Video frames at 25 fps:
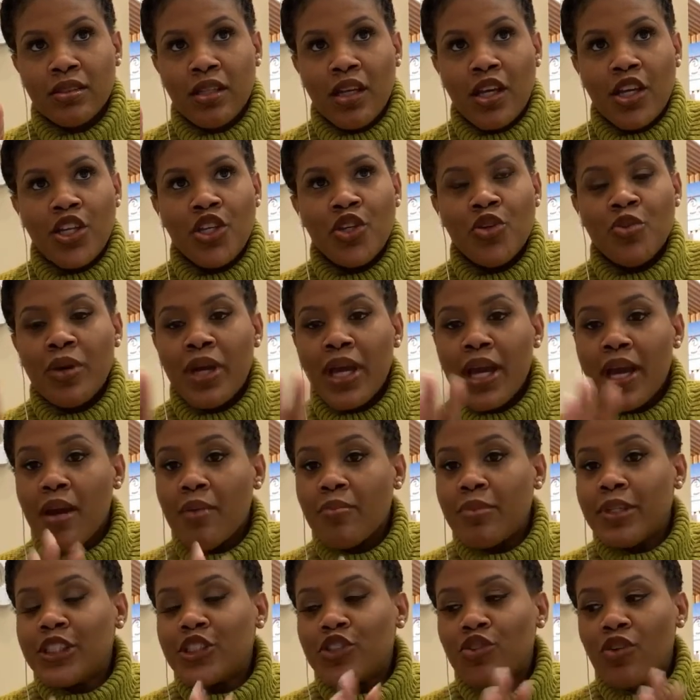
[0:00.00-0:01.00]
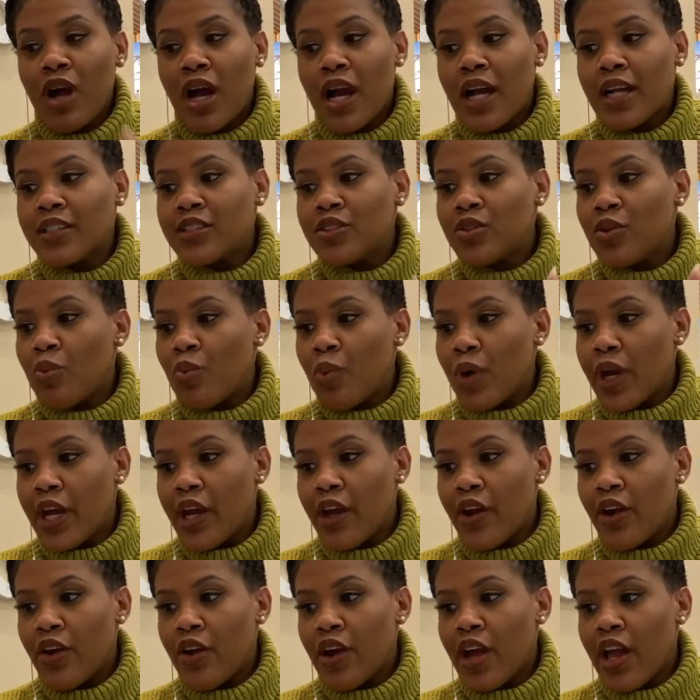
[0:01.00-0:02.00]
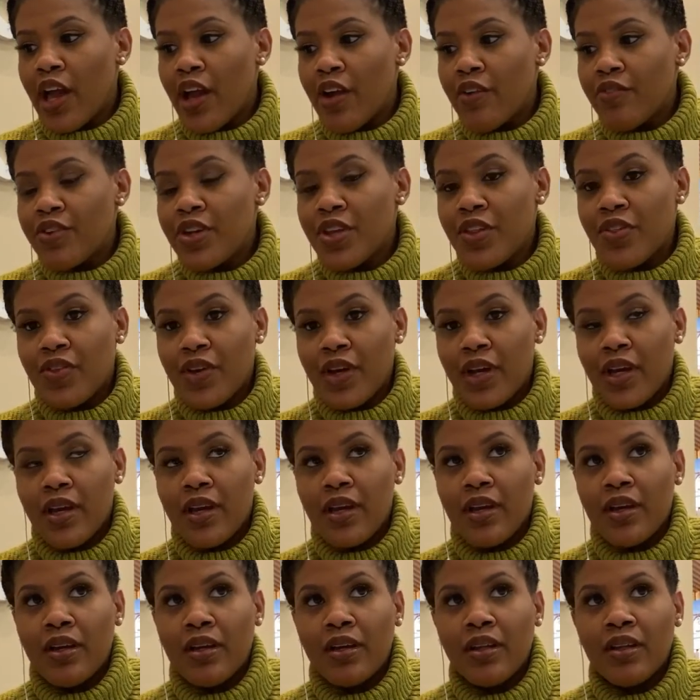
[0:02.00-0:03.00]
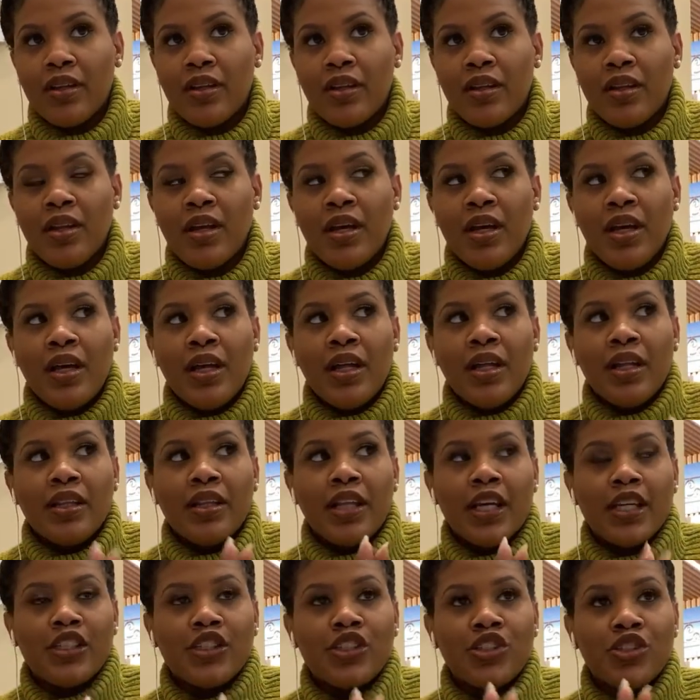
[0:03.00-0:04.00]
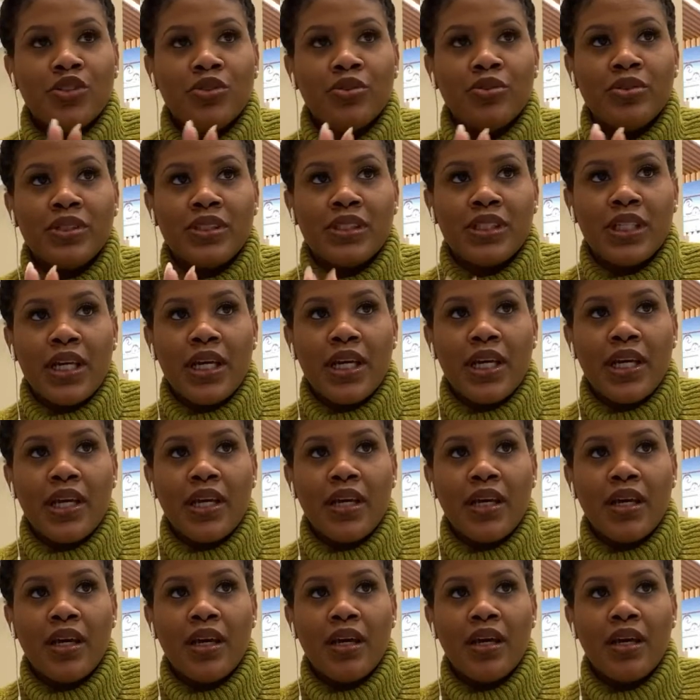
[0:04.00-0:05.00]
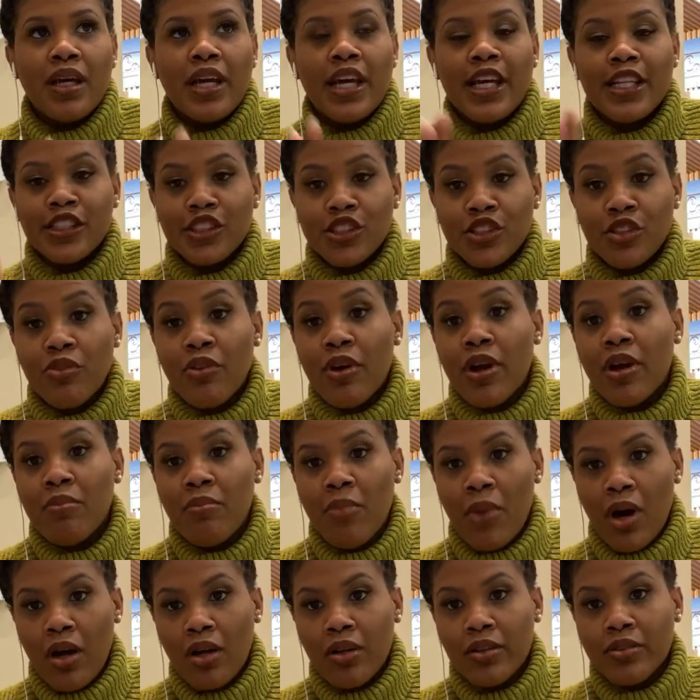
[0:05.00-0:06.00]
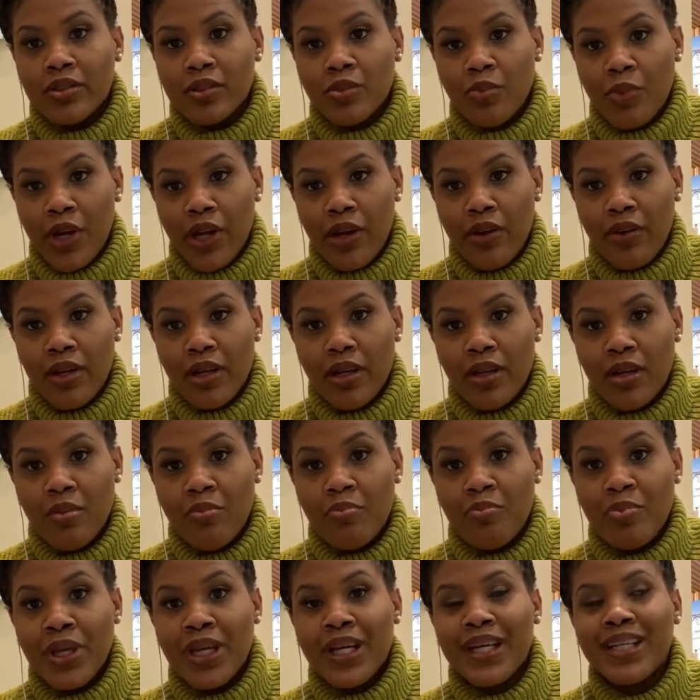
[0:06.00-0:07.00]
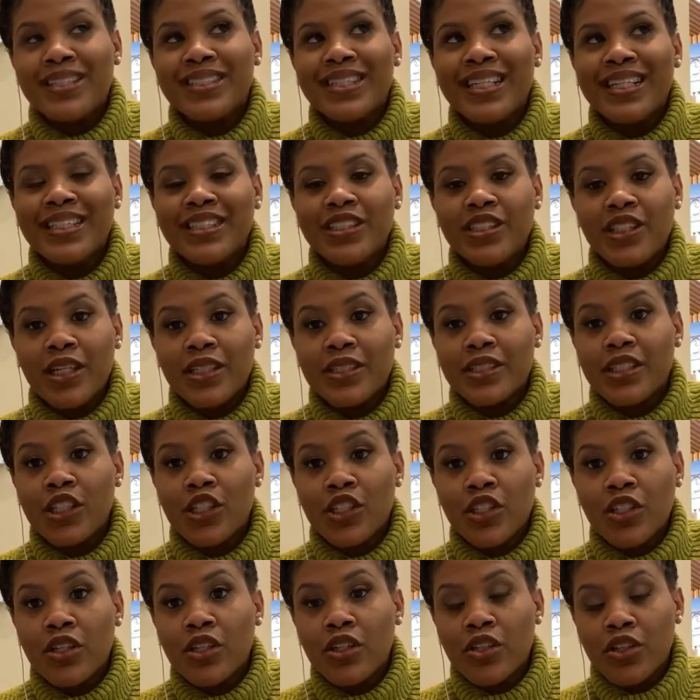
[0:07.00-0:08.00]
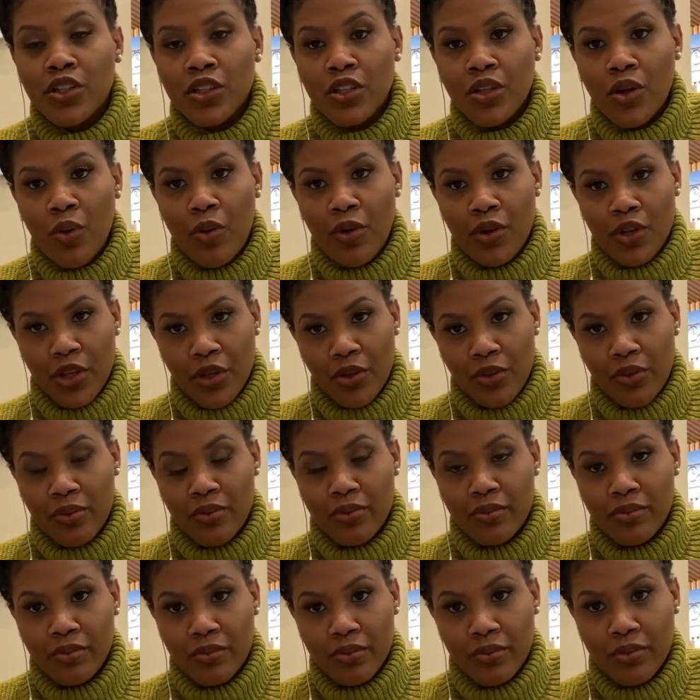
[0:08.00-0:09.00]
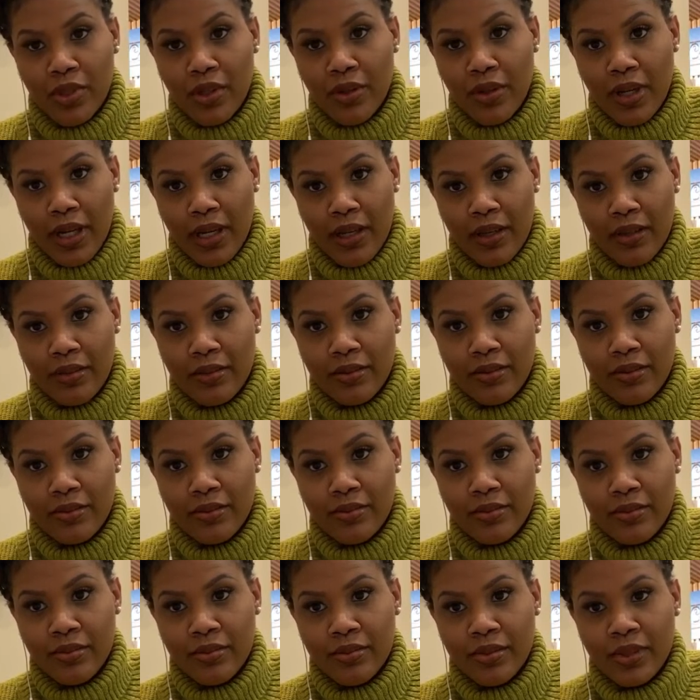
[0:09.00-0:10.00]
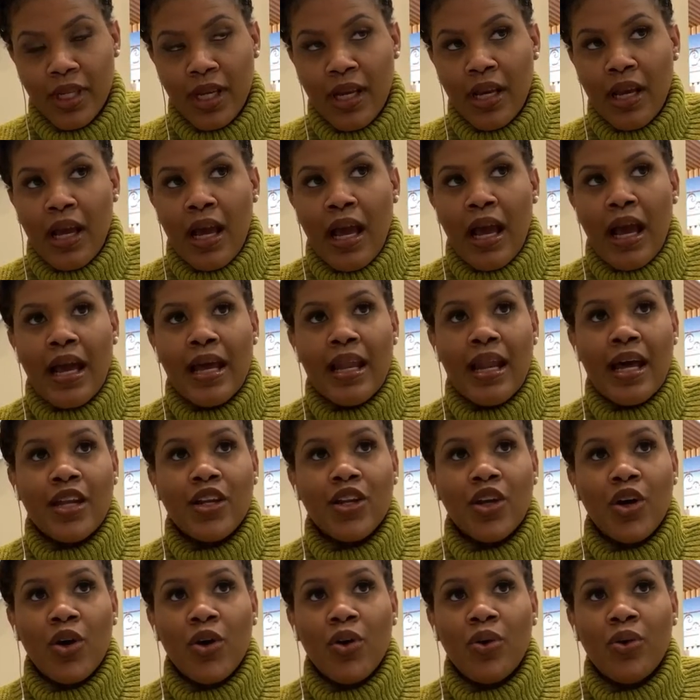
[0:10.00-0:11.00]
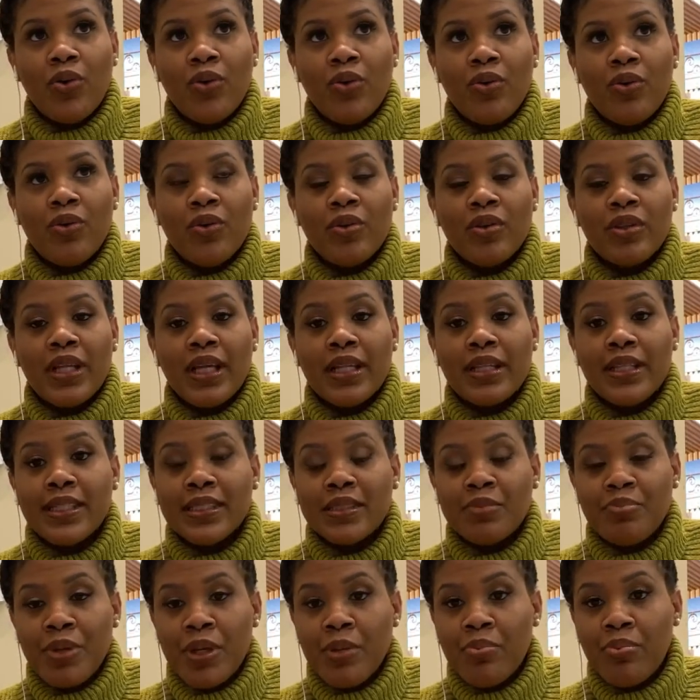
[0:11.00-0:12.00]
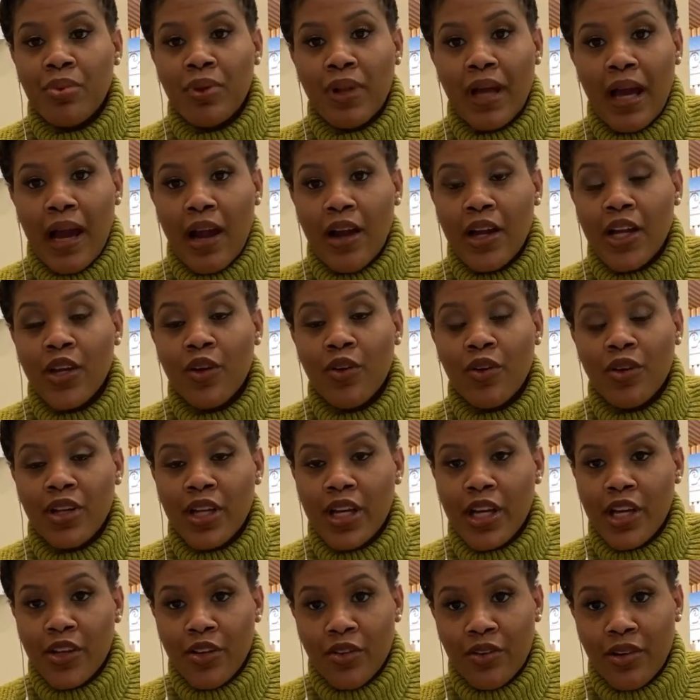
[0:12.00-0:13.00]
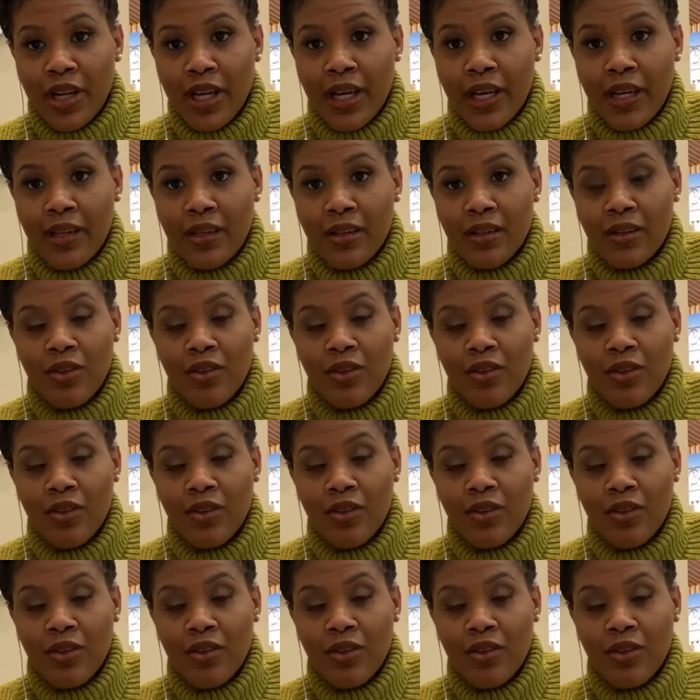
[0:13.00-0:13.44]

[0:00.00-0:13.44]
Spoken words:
you can't be trying to wear everything that you see Instagram models wearing, because it doesn't look good on you. Okay? And I know that these people out here on the internet,